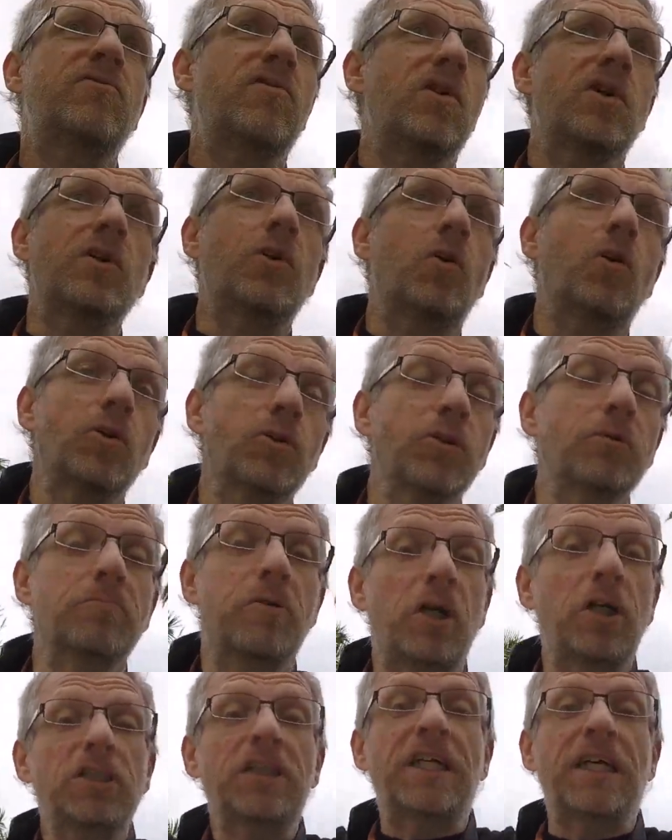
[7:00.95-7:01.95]
for an audio
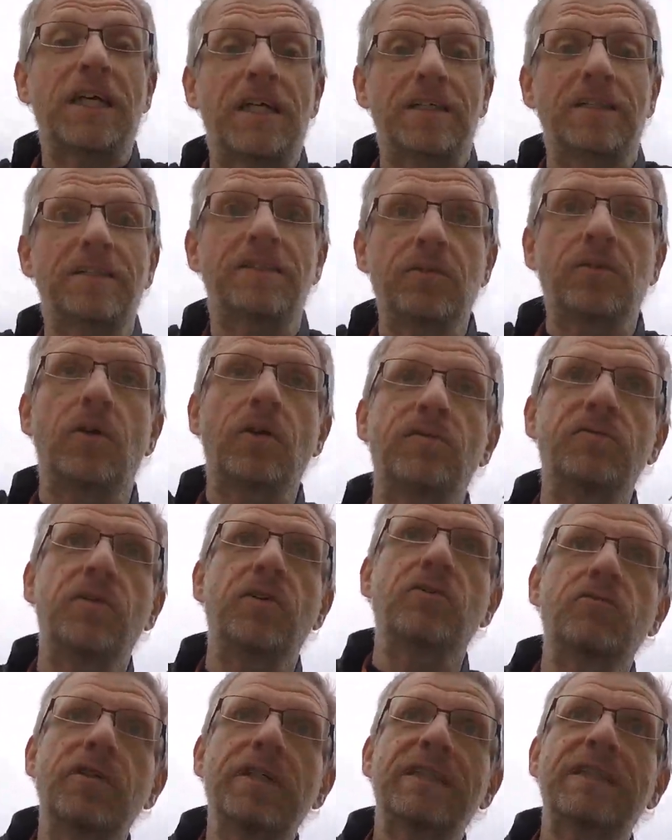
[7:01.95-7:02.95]
podcast or
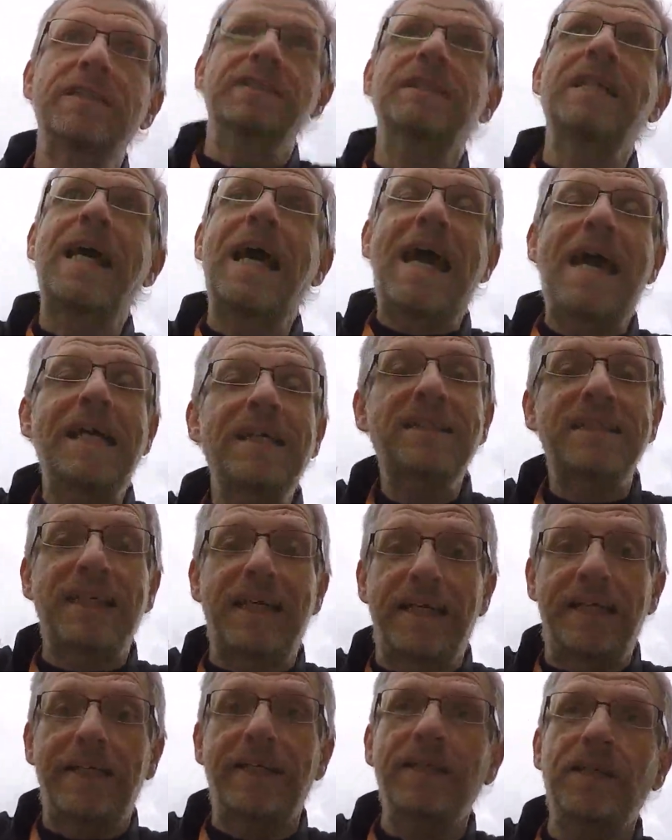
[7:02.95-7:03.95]
for a written
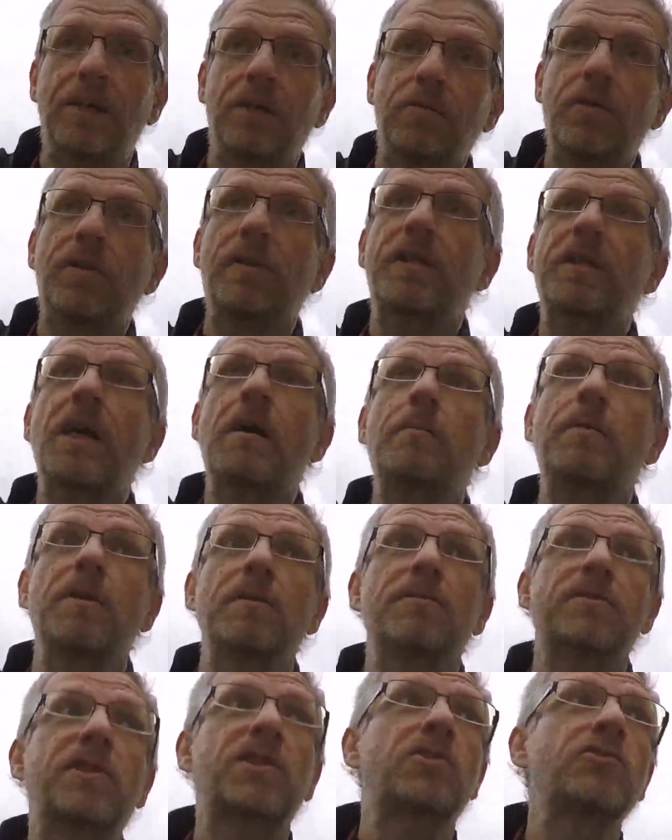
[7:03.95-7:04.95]
essay, you know, with a
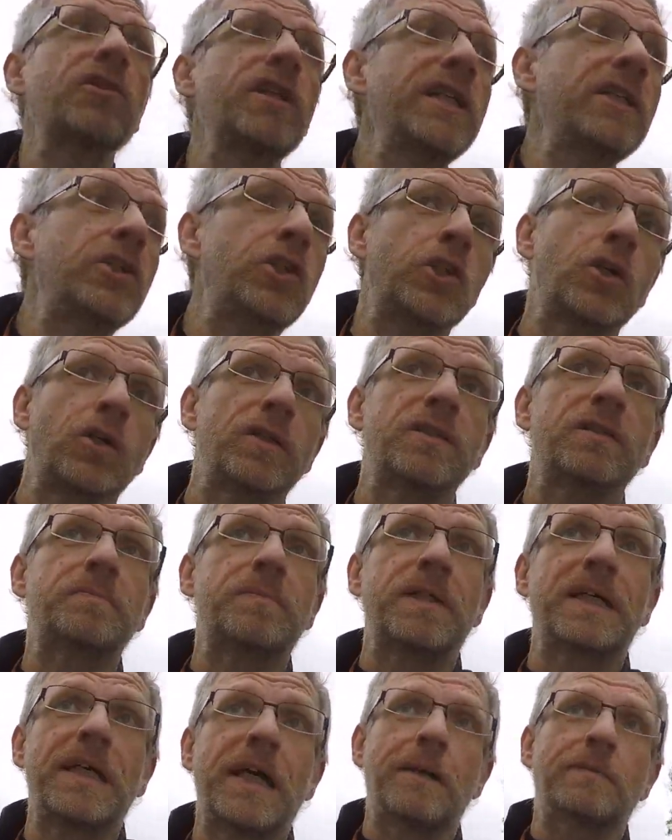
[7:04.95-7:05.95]
couple of screenshots
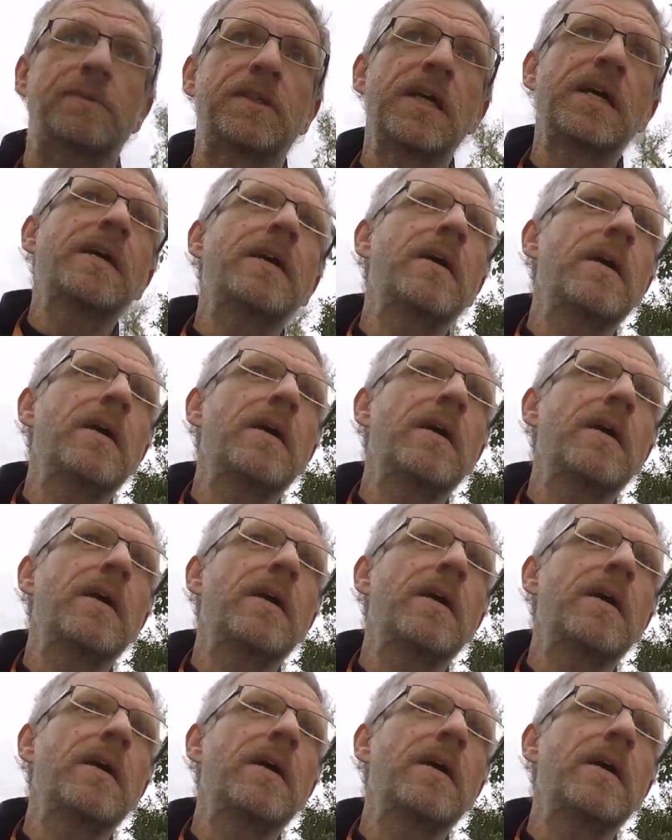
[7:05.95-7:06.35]
perhaps.